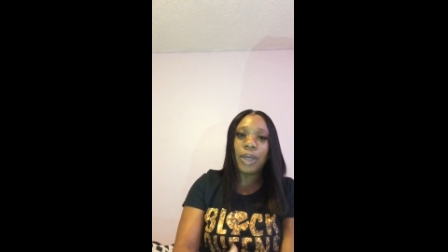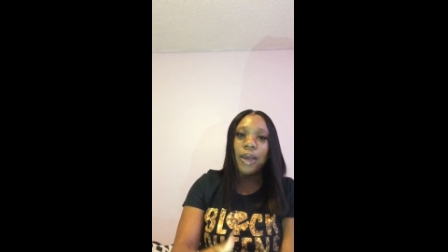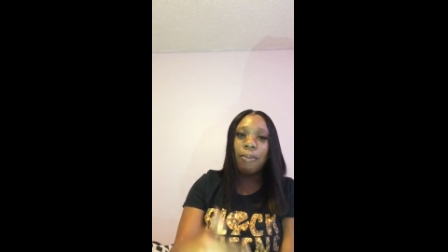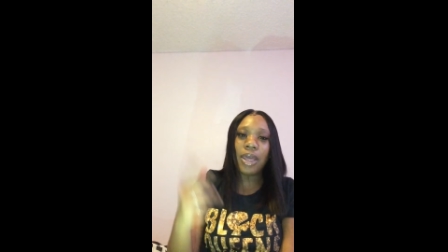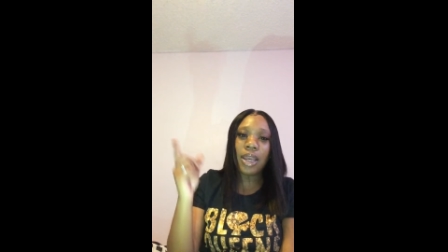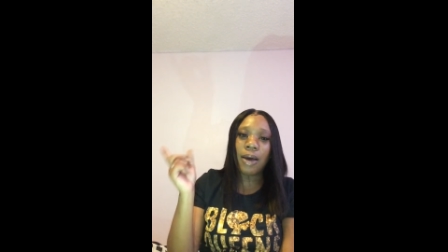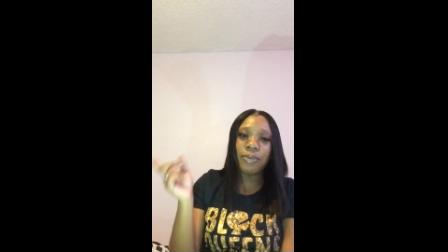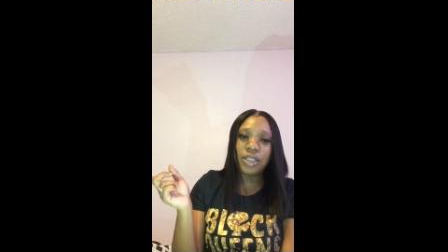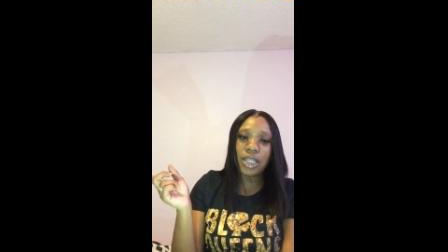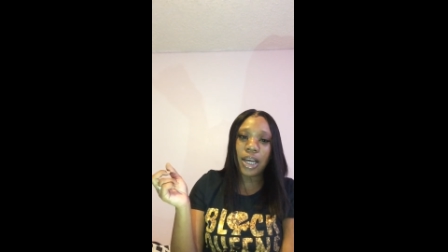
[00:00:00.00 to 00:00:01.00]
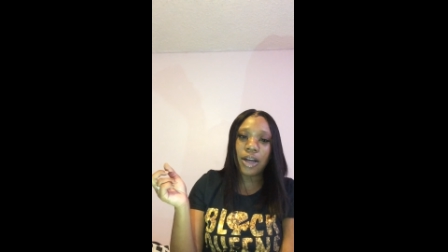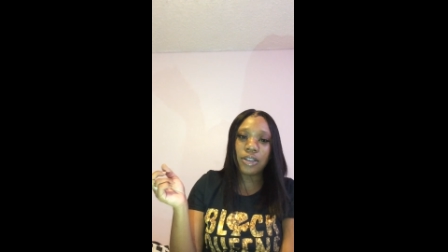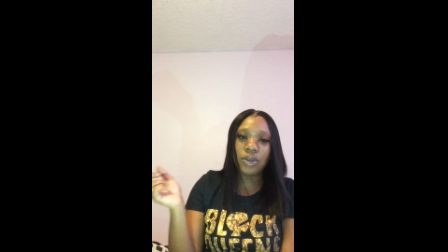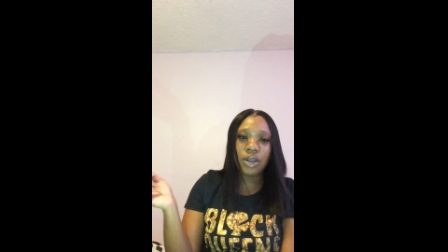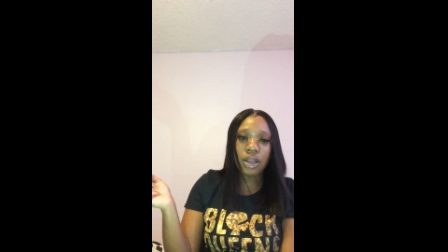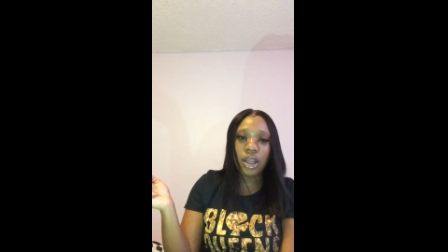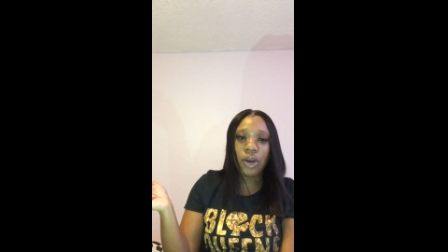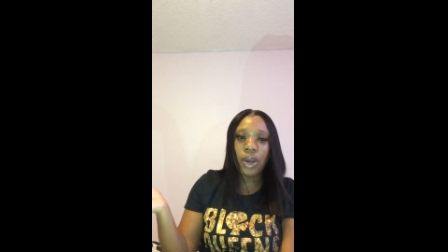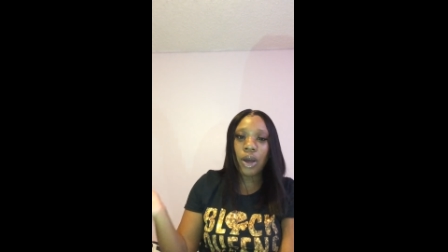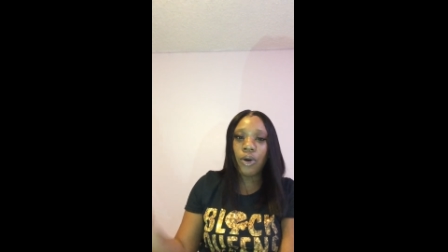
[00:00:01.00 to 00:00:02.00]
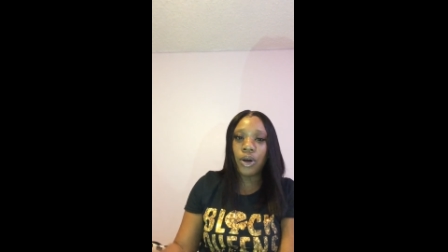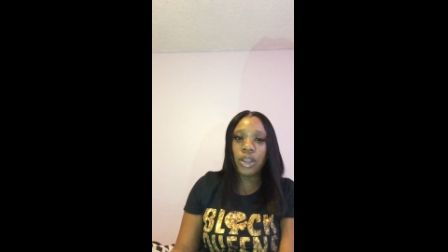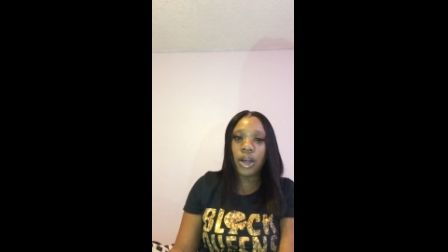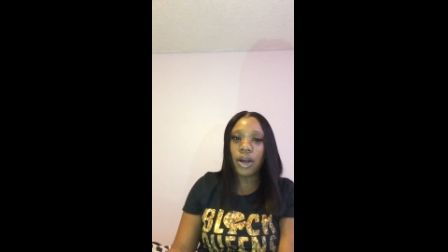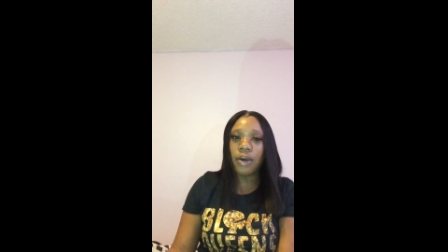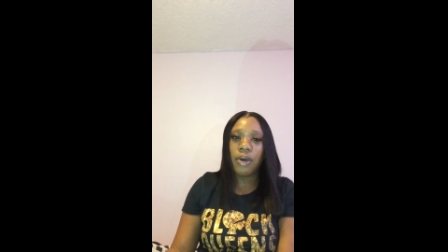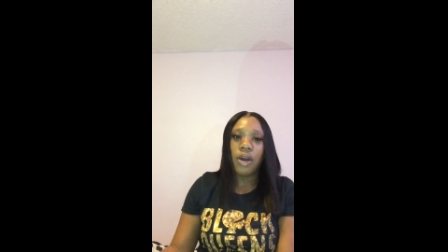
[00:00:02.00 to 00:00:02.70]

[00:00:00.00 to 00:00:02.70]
admitted upstairs to another unit, or they